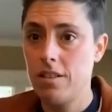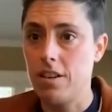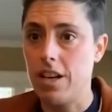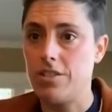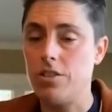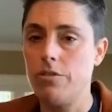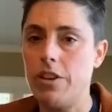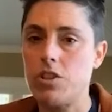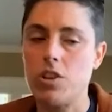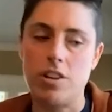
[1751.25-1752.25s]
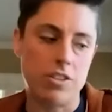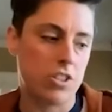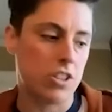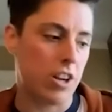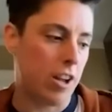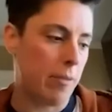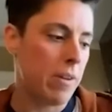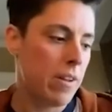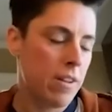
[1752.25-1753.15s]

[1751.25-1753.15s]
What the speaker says: It's a new feature on Instagram.